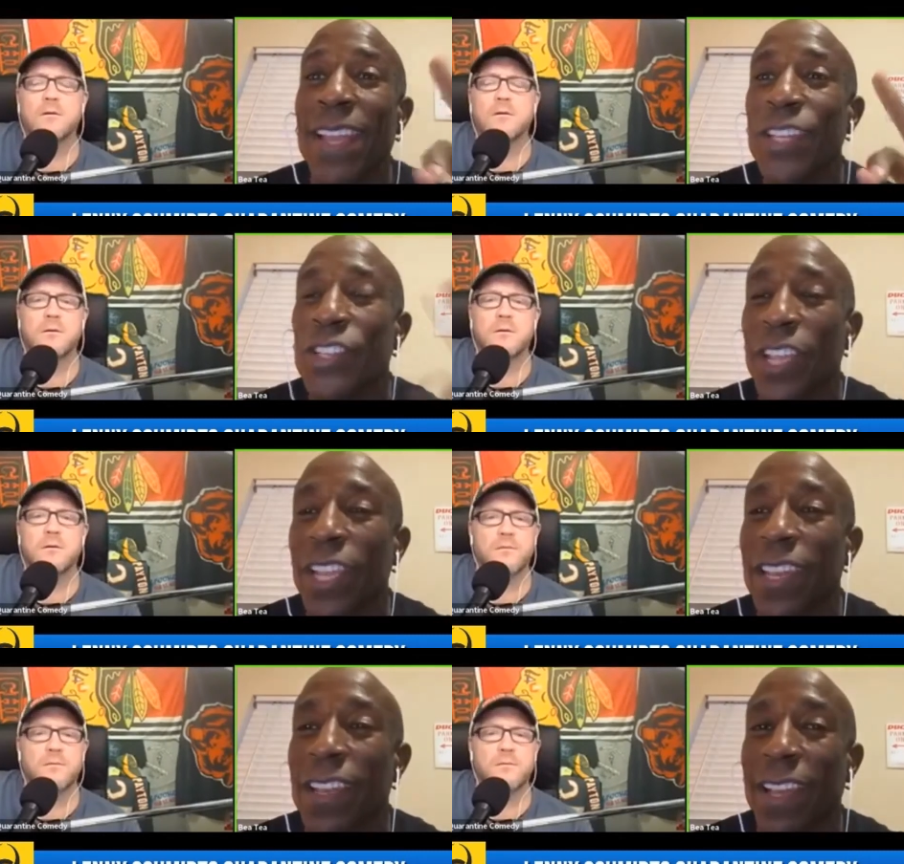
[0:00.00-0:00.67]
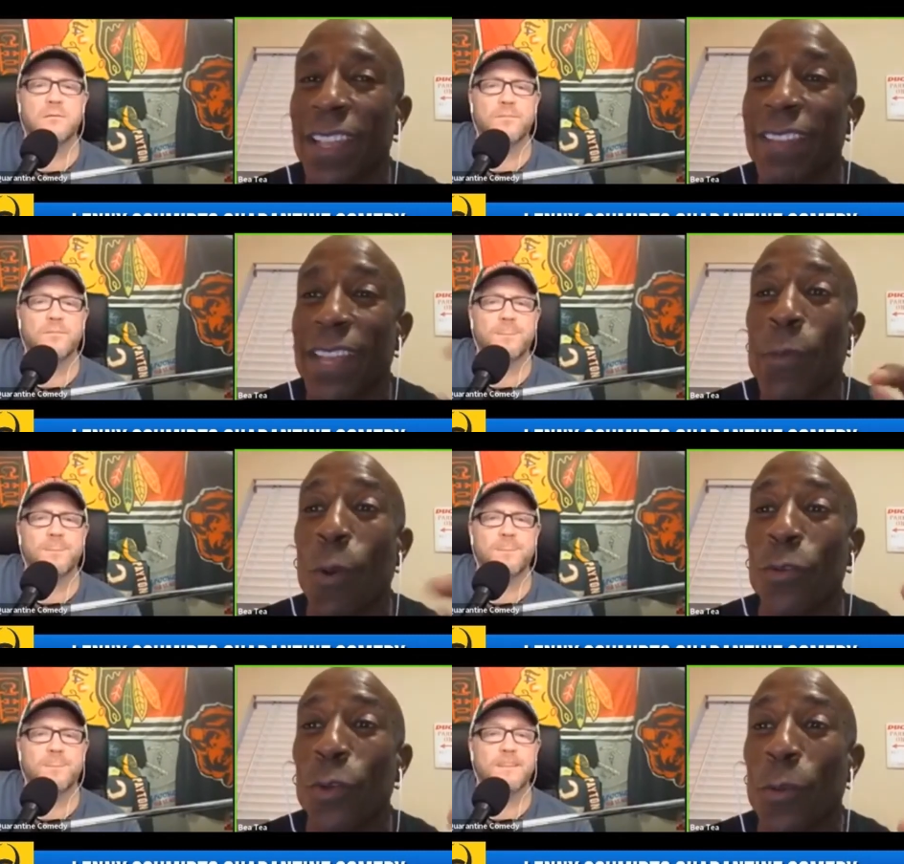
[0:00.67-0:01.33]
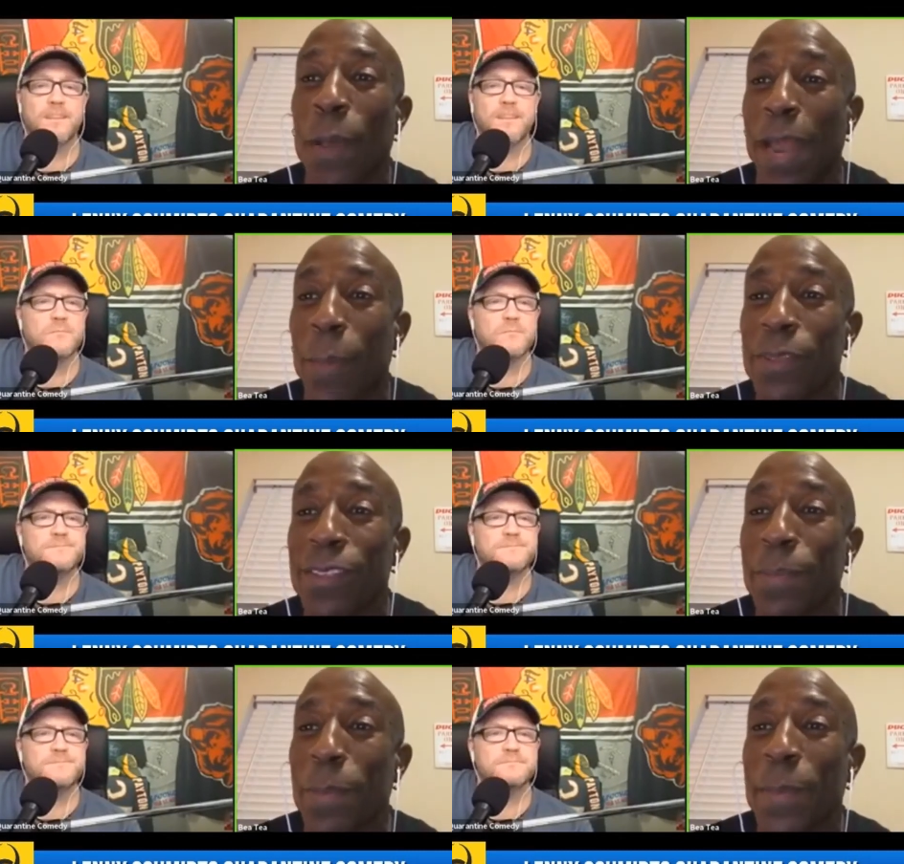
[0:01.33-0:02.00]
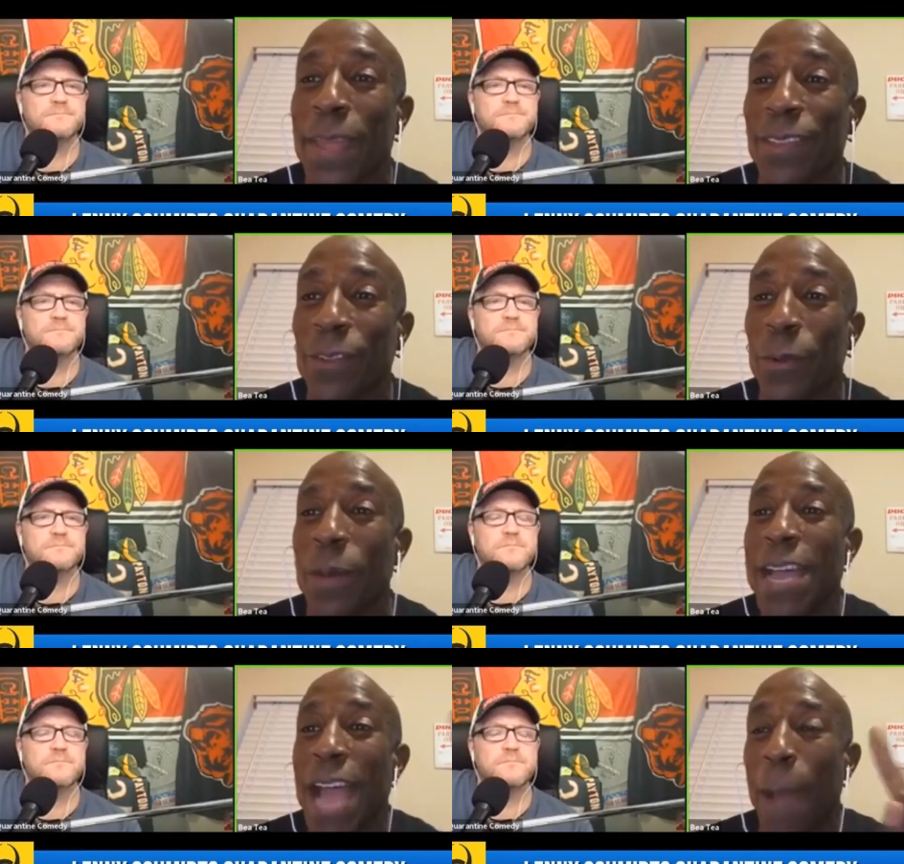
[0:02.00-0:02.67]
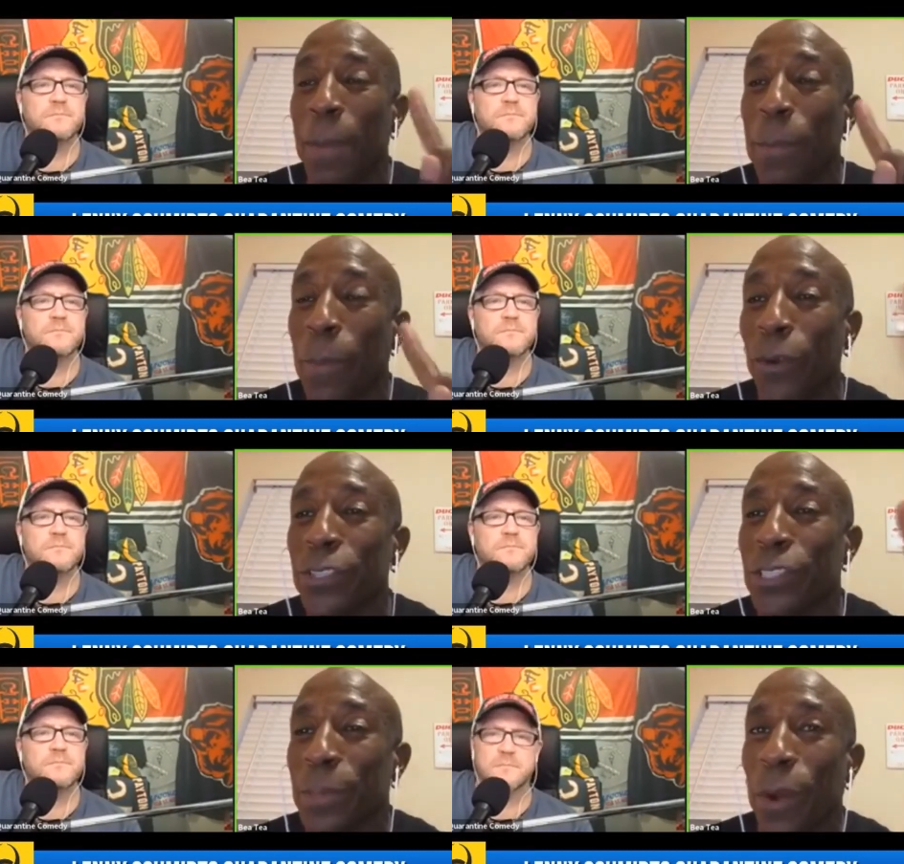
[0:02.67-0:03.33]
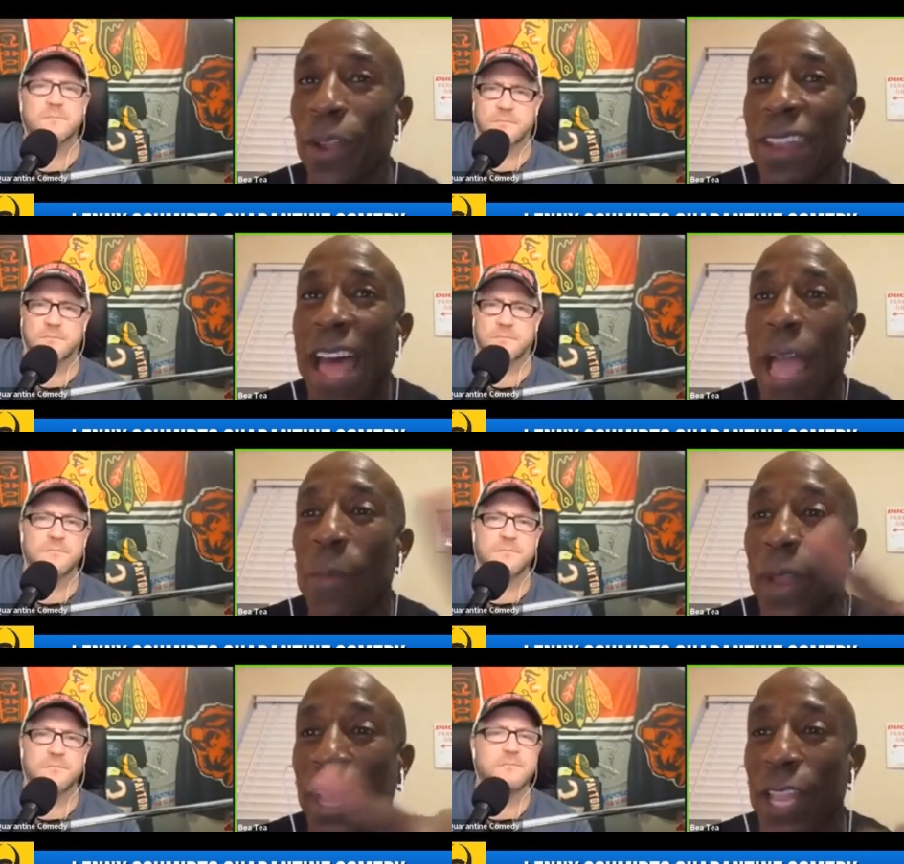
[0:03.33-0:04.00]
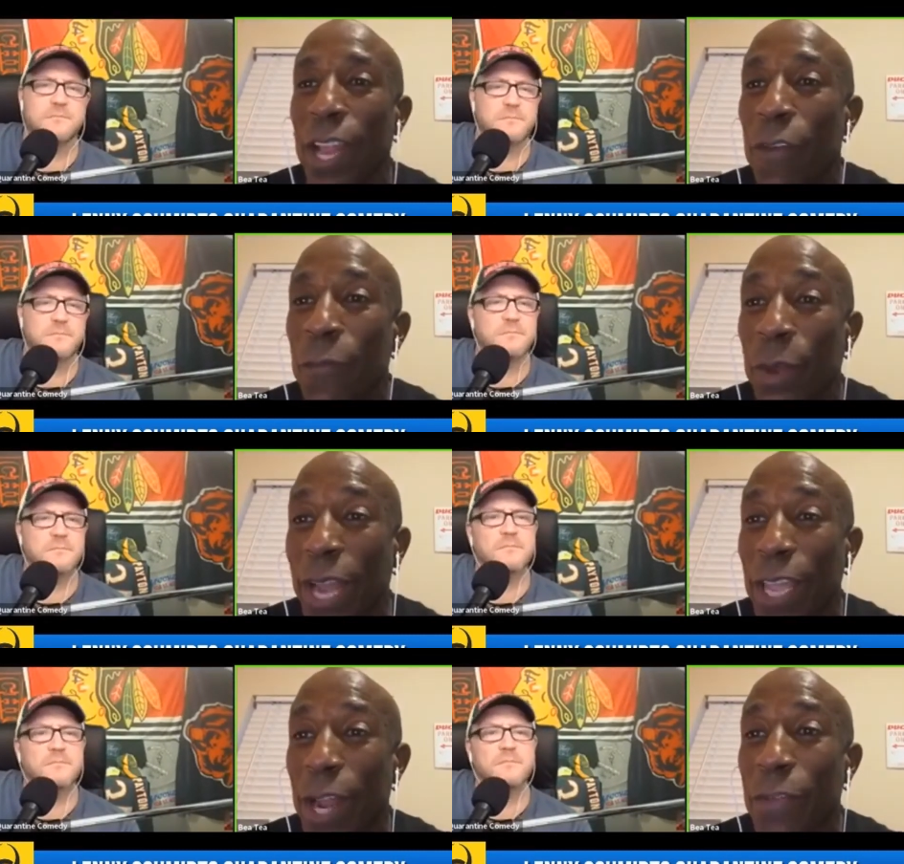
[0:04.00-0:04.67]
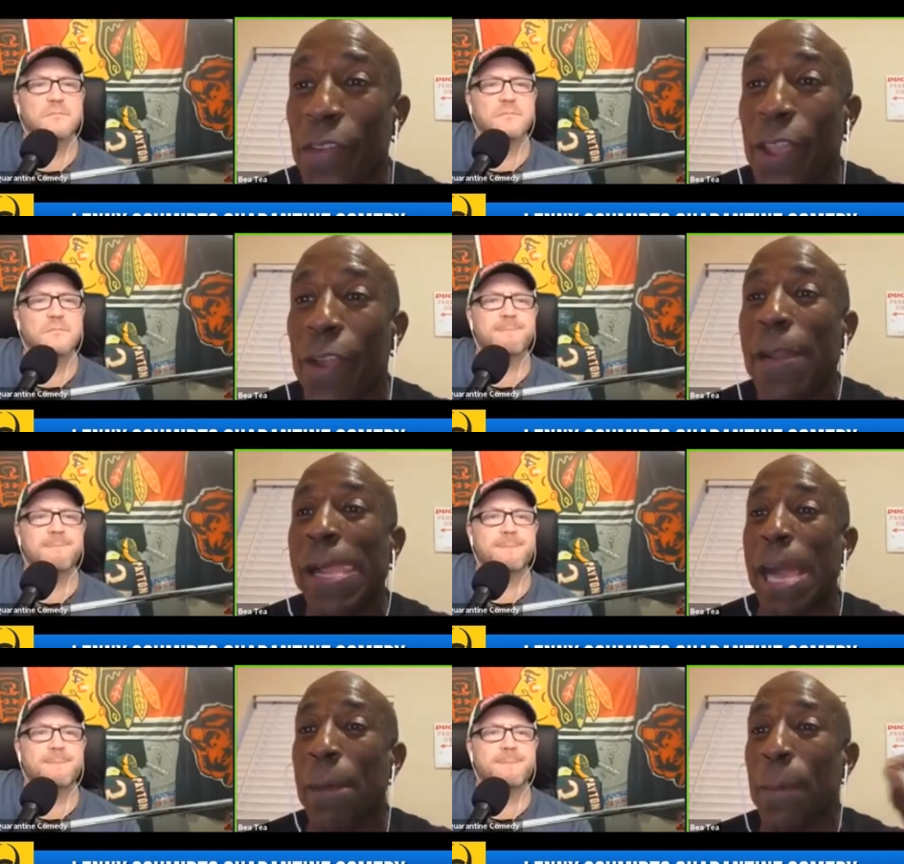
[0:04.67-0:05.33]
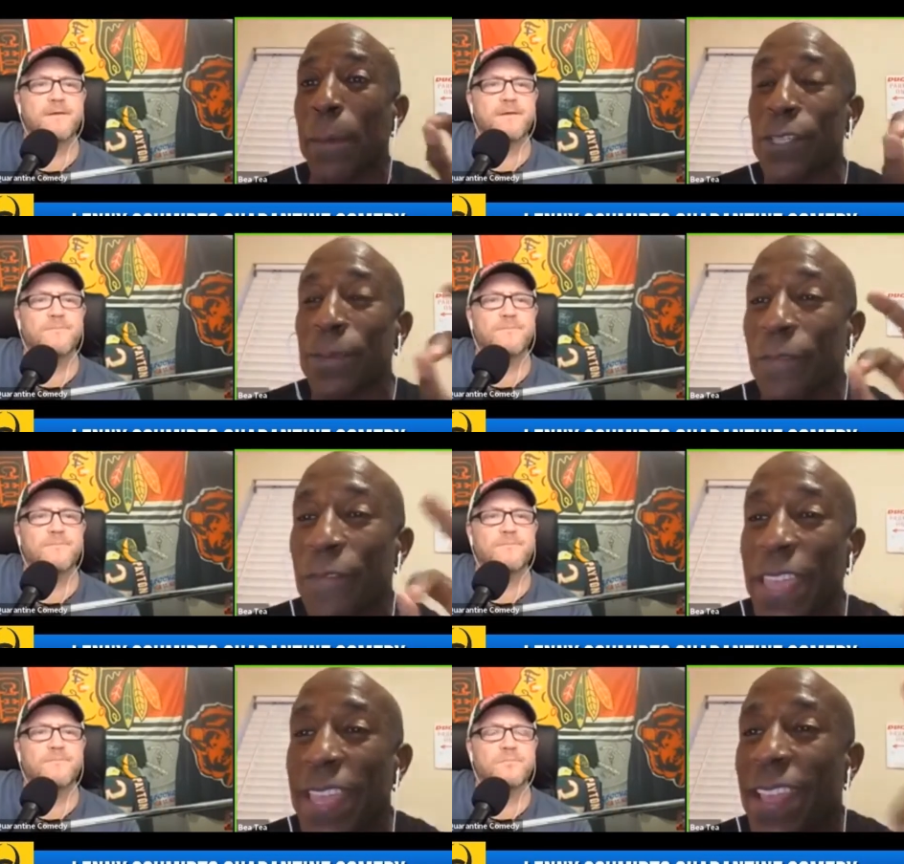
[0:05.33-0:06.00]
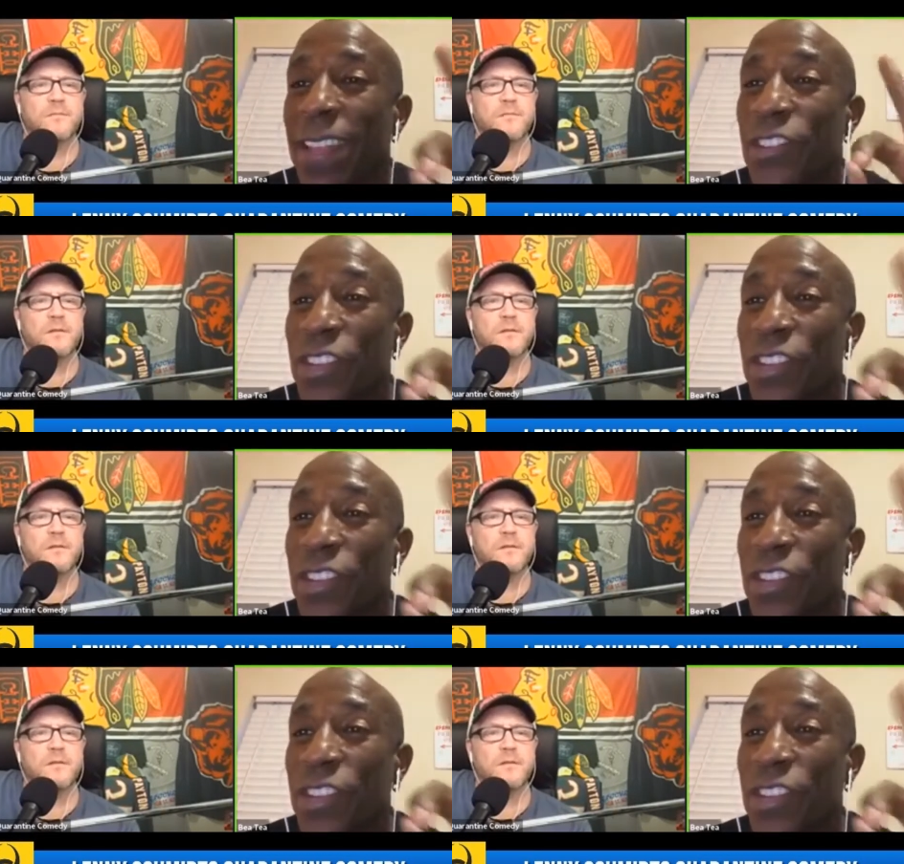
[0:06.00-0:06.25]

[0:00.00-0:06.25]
Speaker 1: chicken nuggets, and he won't know about it. I'm gonna slip them into him. I'm gonna purchase them online when I get off when I get off here. I'm gonna purchase some vegan